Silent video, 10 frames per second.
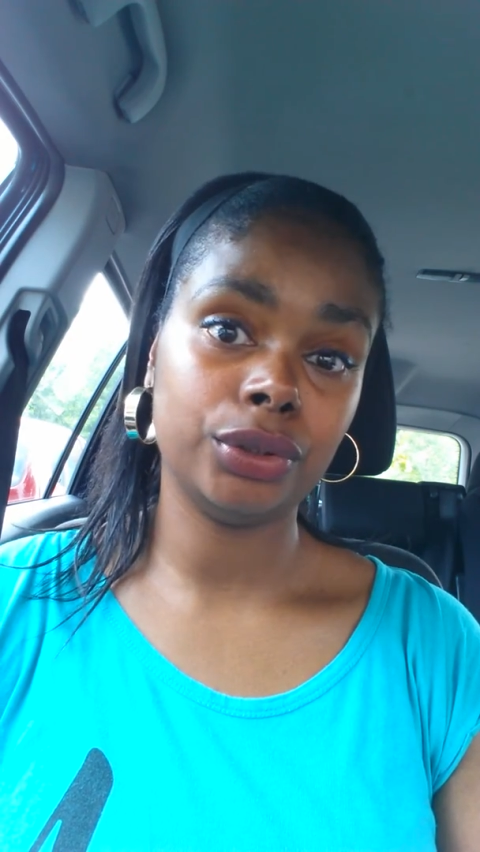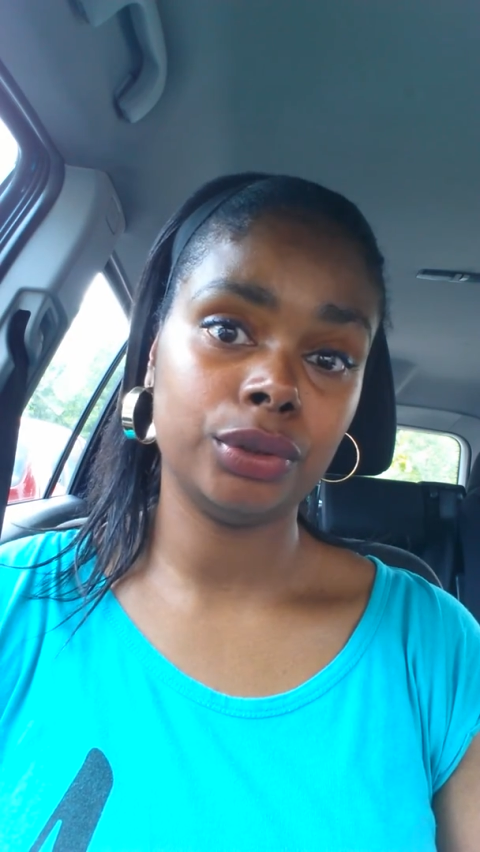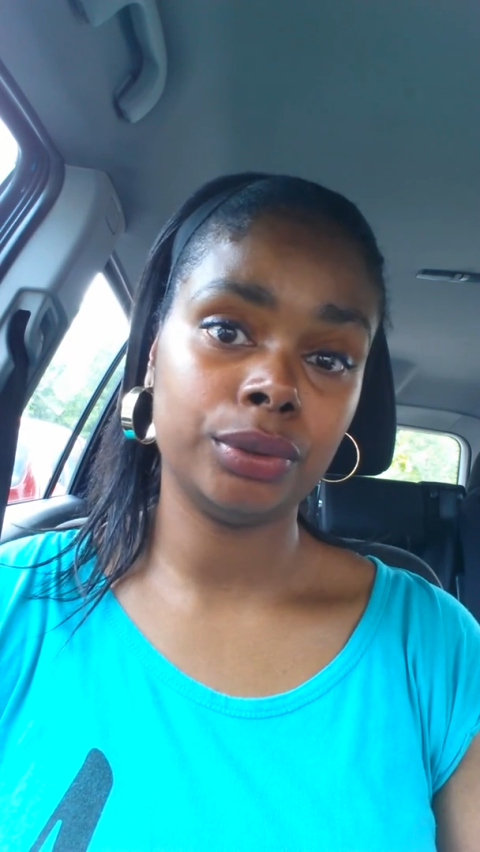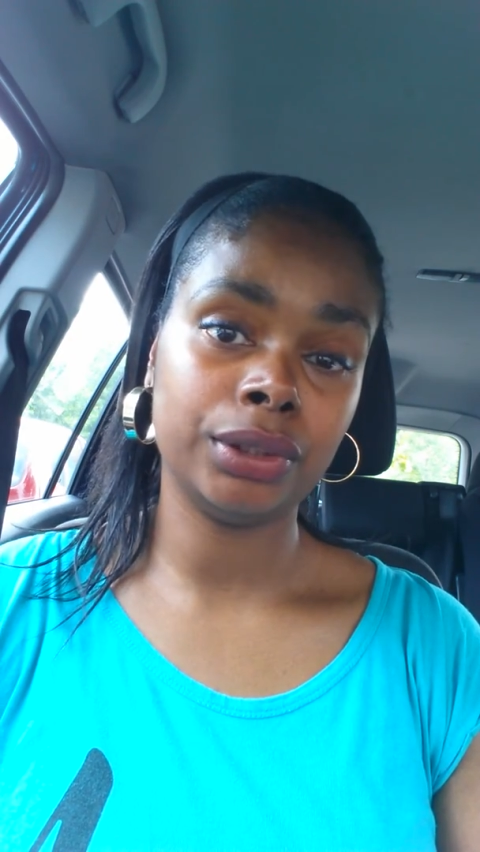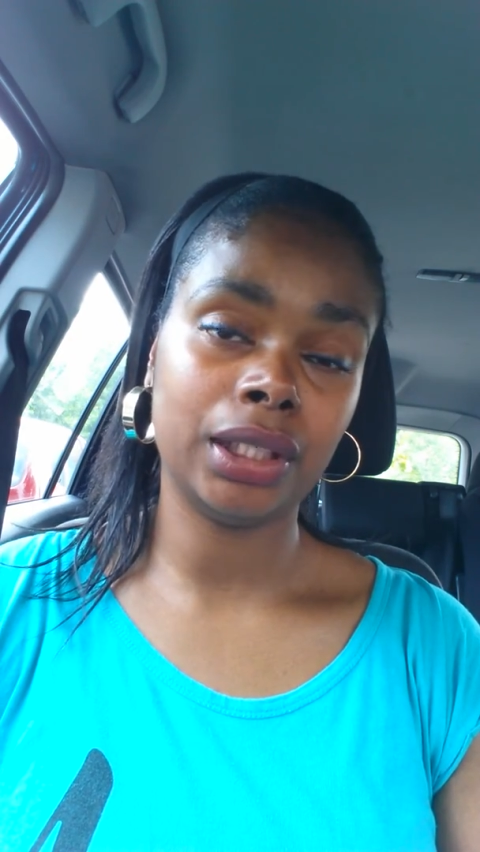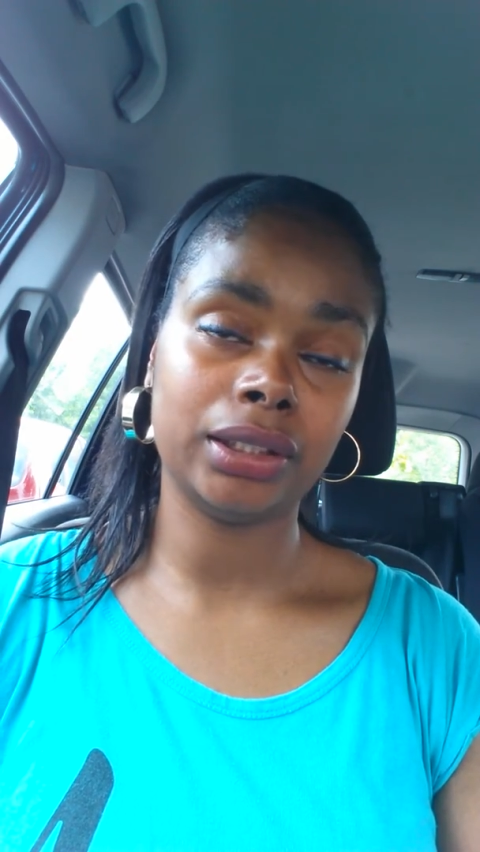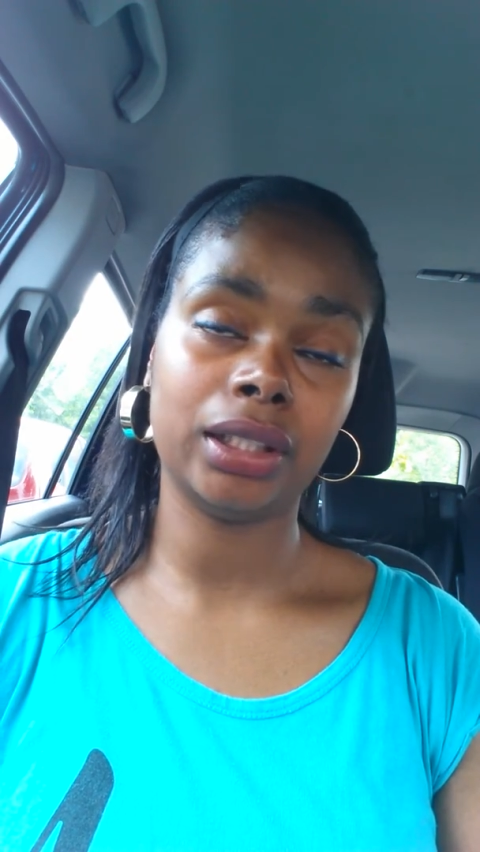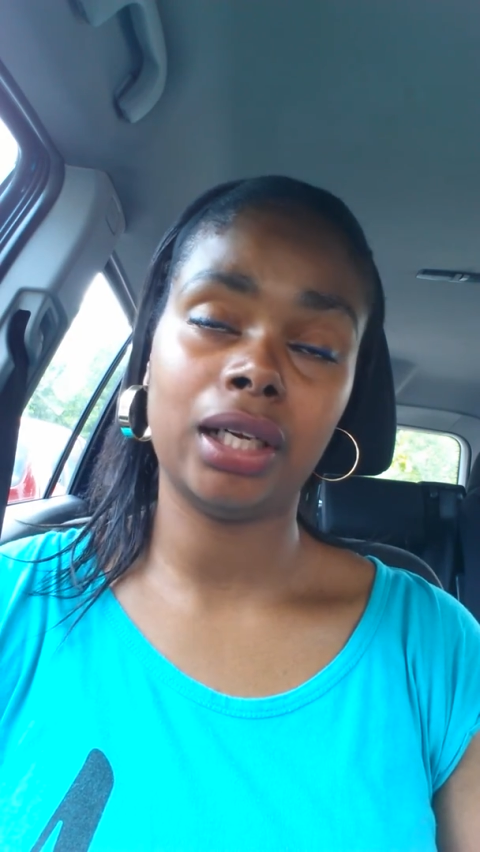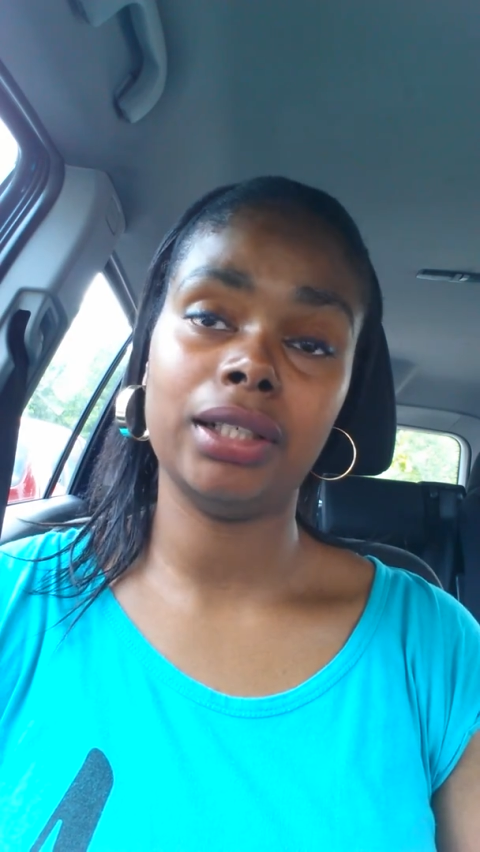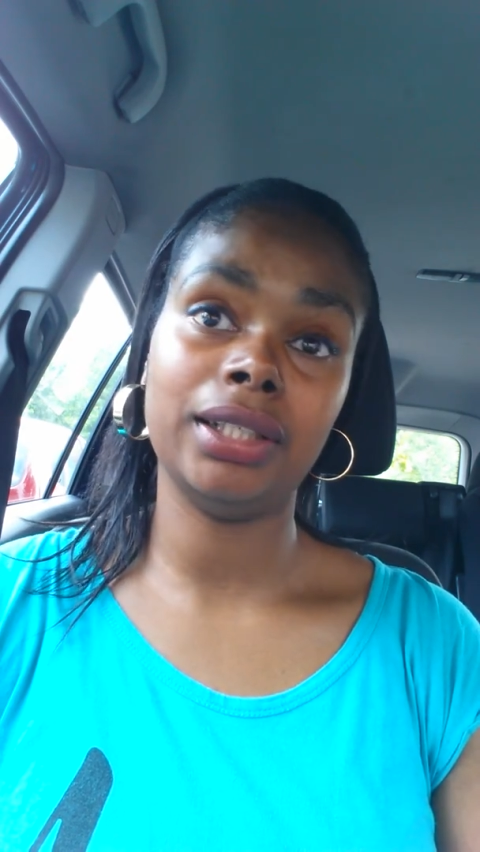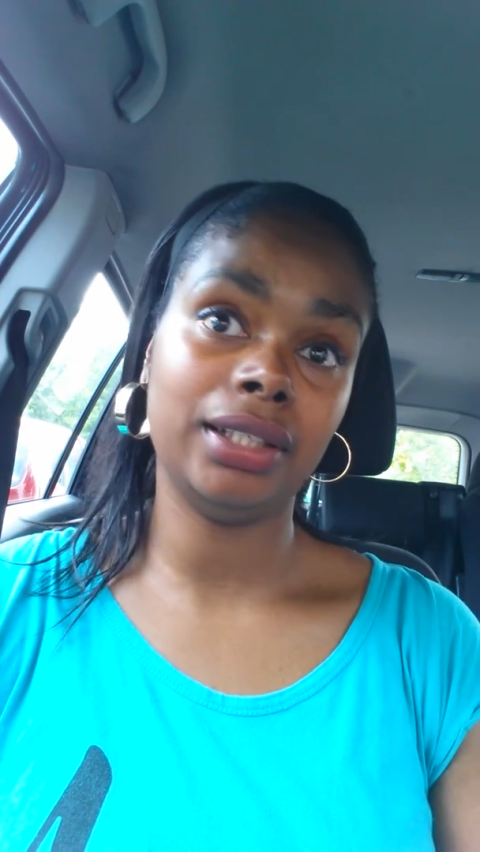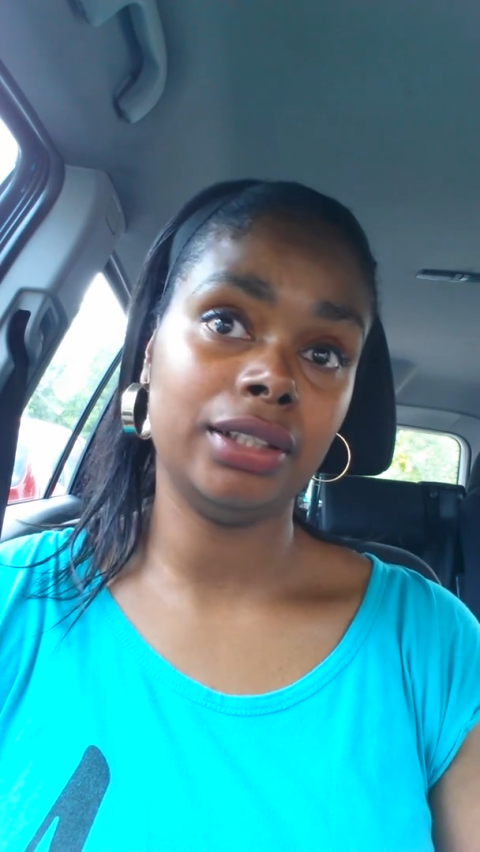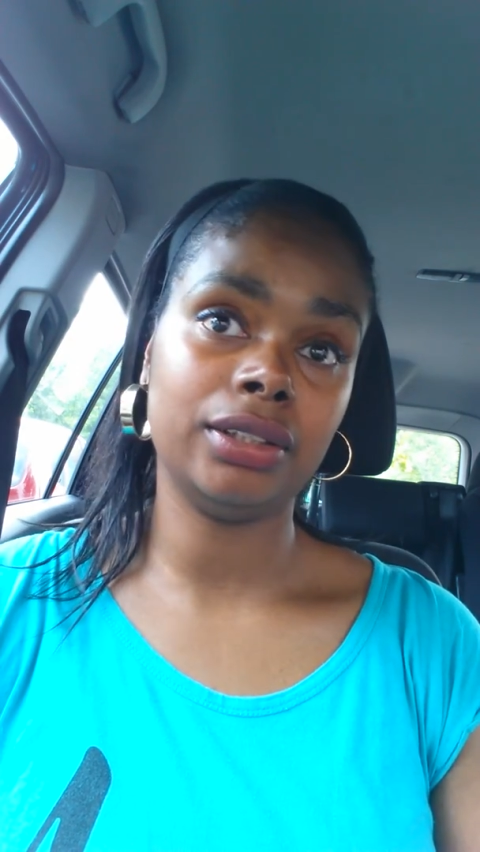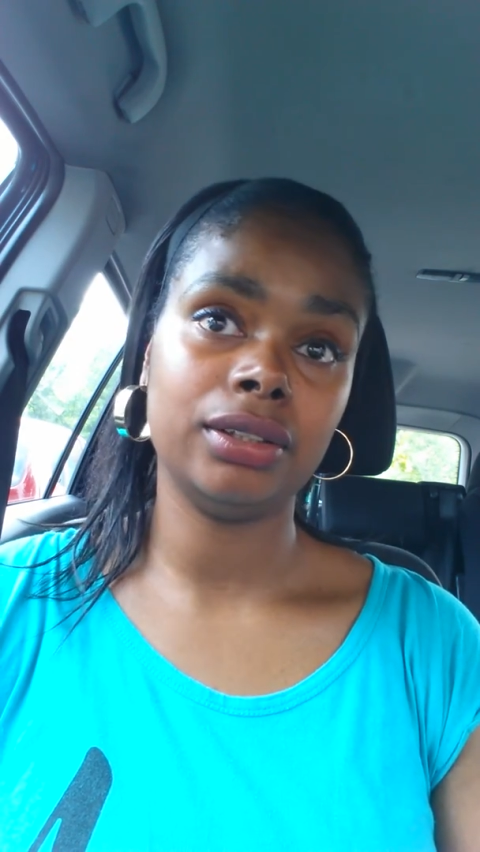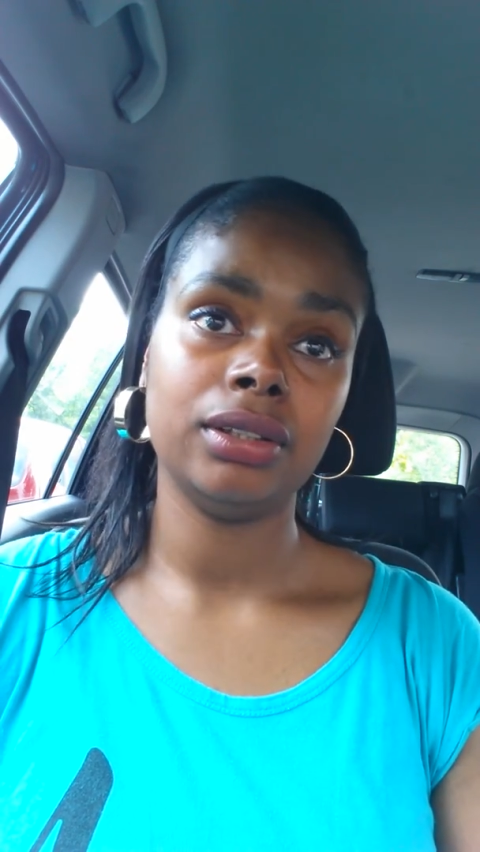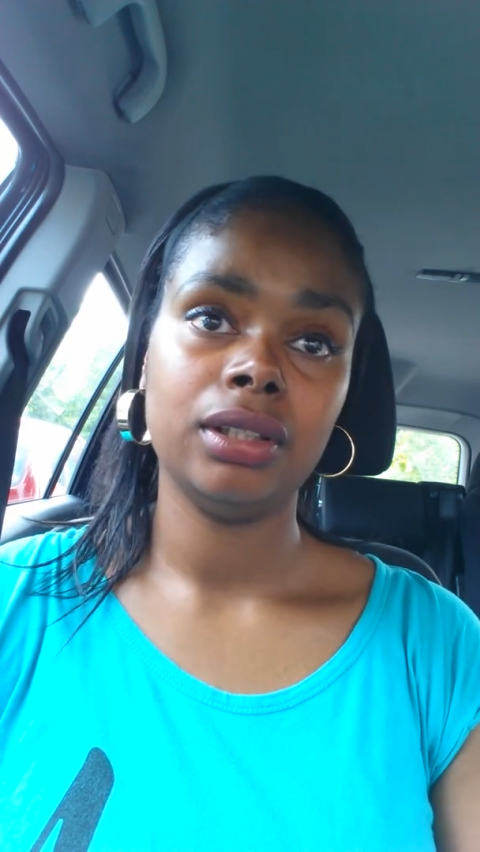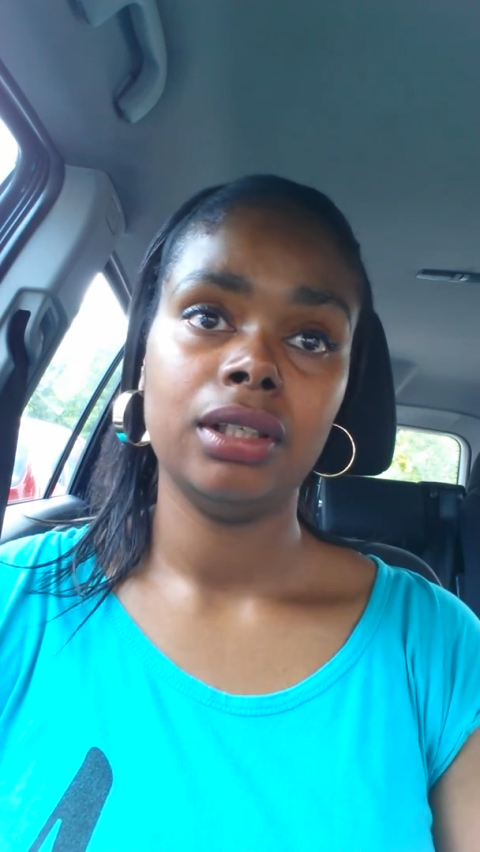do with that either,